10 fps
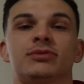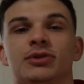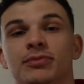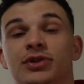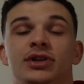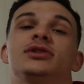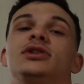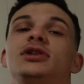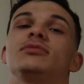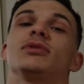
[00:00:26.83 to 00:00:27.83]
up some things
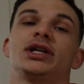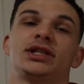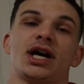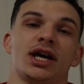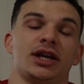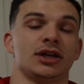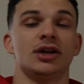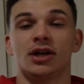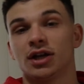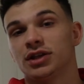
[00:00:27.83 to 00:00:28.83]
in my diet.
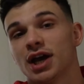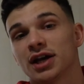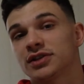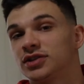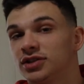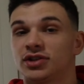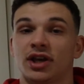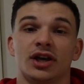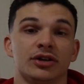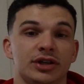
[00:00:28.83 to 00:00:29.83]
Yes, the
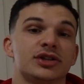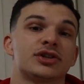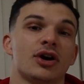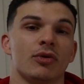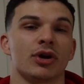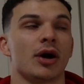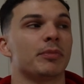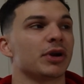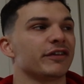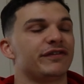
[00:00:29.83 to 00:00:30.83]
scale is going
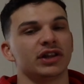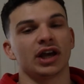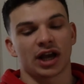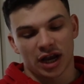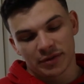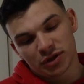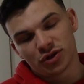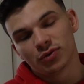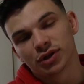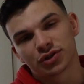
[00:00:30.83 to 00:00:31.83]
up, but I feel like I could be
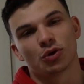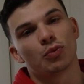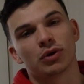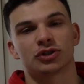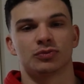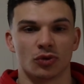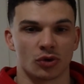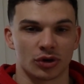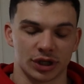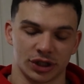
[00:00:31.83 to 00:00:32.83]
doing so much
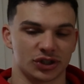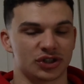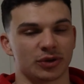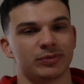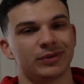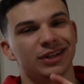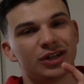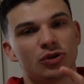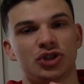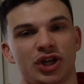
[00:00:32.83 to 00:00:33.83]
more and just some
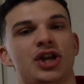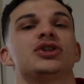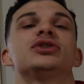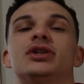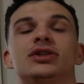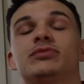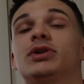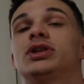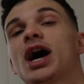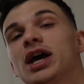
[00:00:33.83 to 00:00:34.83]
little changes into
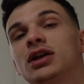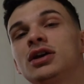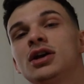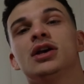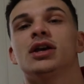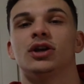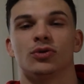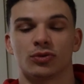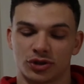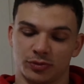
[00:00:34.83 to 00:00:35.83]
my diet in
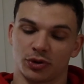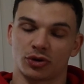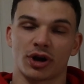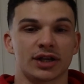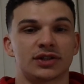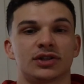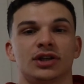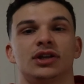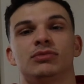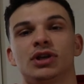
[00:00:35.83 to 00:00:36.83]
order to progress
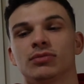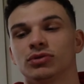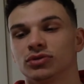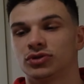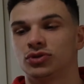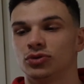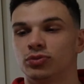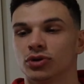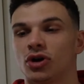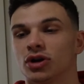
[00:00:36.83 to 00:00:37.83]
and be able to
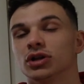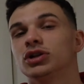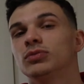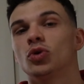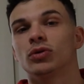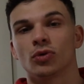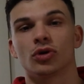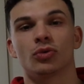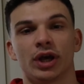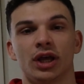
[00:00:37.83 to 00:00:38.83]
put on a little
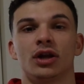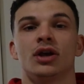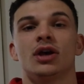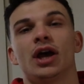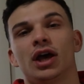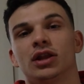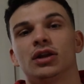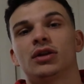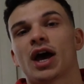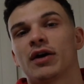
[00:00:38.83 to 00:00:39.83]
more weight and
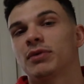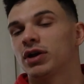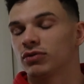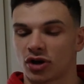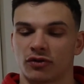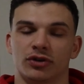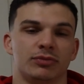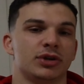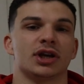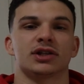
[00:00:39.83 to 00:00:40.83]
then have my recovery
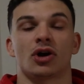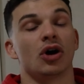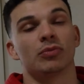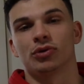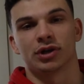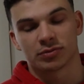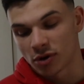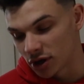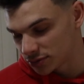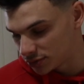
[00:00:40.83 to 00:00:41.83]
be as on point as
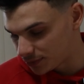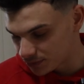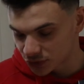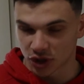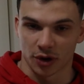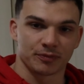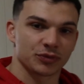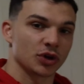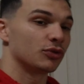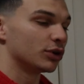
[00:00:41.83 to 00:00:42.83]
possible. So
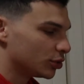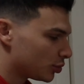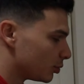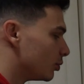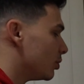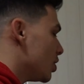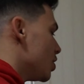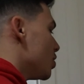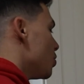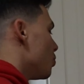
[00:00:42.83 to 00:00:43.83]
I'm gonna run you through
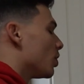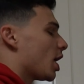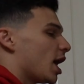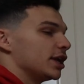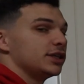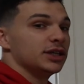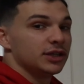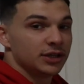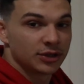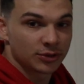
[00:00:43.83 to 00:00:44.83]
what I
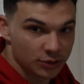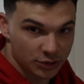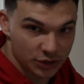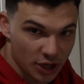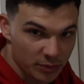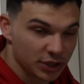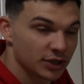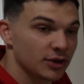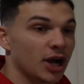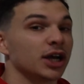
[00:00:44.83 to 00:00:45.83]
did grocery
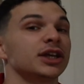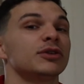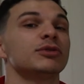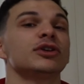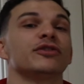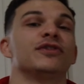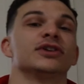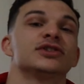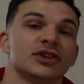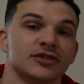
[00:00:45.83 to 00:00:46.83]
shopping. I'm gonna get rid of the
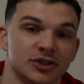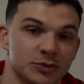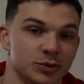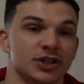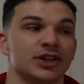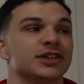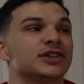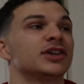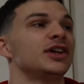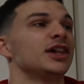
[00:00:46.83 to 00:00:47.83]
fun stuff just
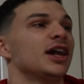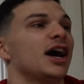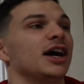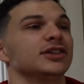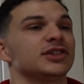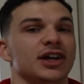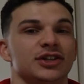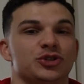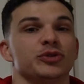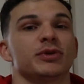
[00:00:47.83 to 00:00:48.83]
because I
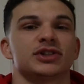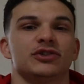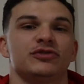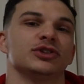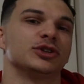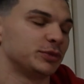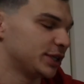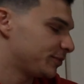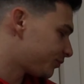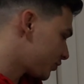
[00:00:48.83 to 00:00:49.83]
decided to treat myself a little
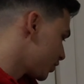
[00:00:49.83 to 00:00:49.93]
bit.